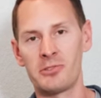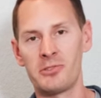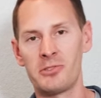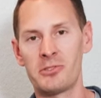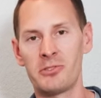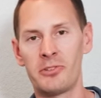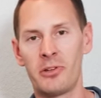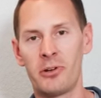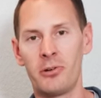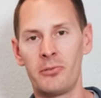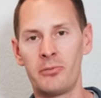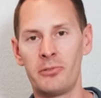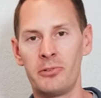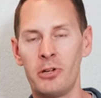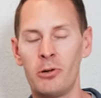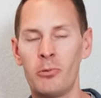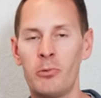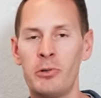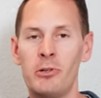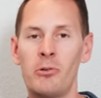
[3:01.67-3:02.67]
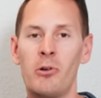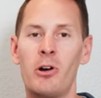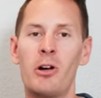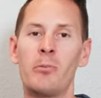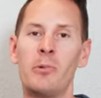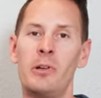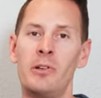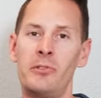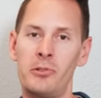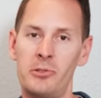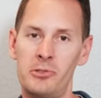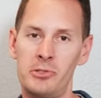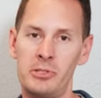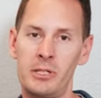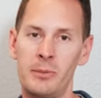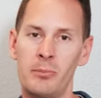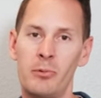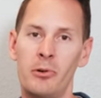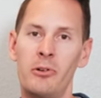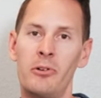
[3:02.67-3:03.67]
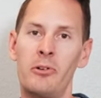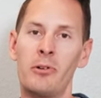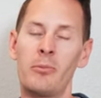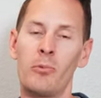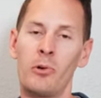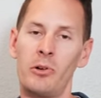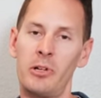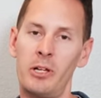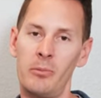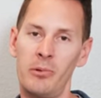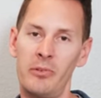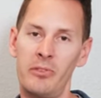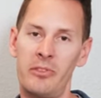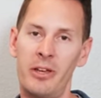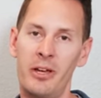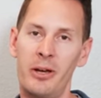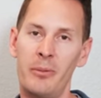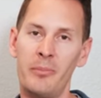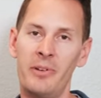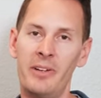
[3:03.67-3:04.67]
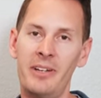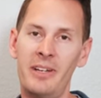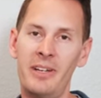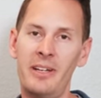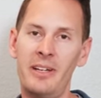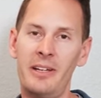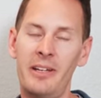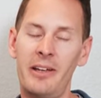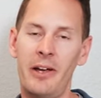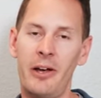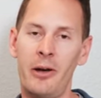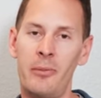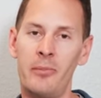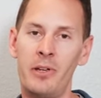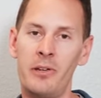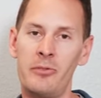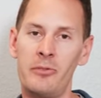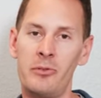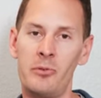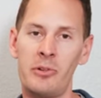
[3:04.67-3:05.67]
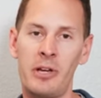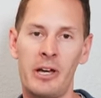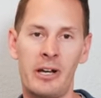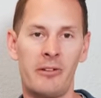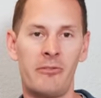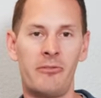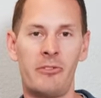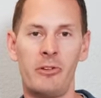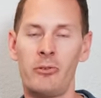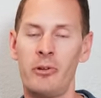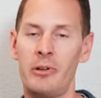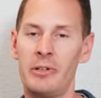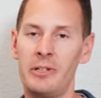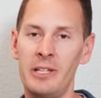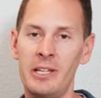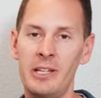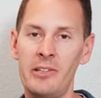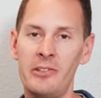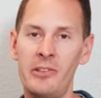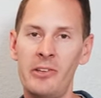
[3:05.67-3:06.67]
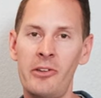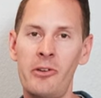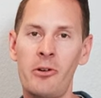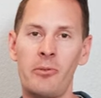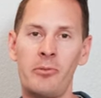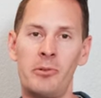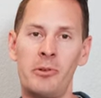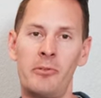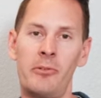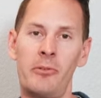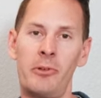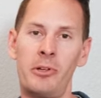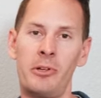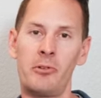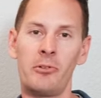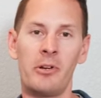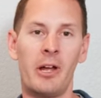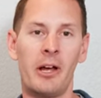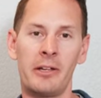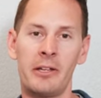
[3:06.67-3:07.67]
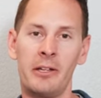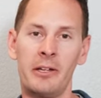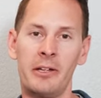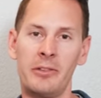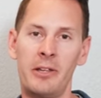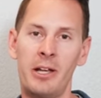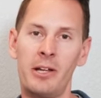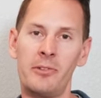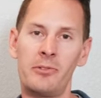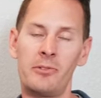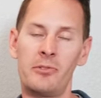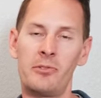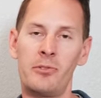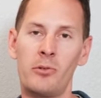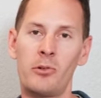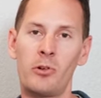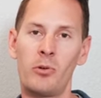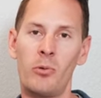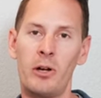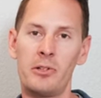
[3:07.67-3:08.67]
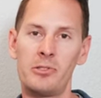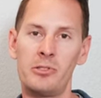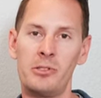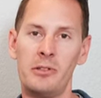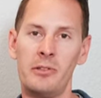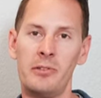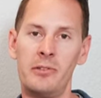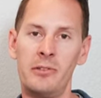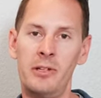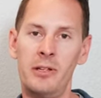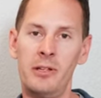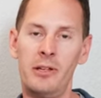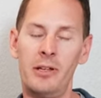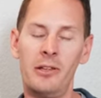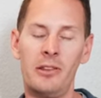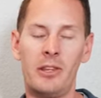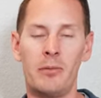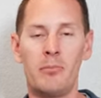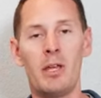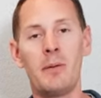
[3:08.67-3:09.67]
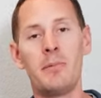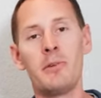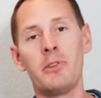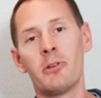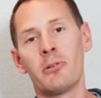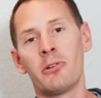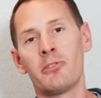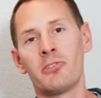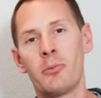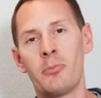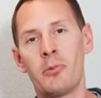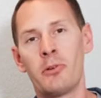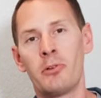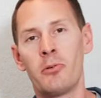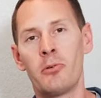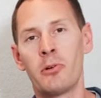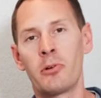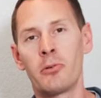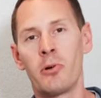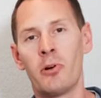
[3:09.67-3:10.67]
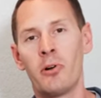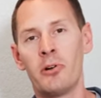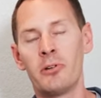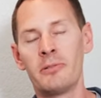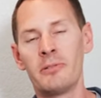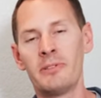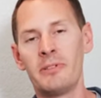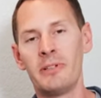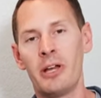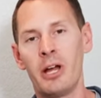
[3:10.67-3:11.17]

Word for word: yourself, you know, when you are researching a breeder and working with them, um, if you kind of feel uneasy or if you feel like you're not getting the answers to your questions, then maybe there is something going wrong.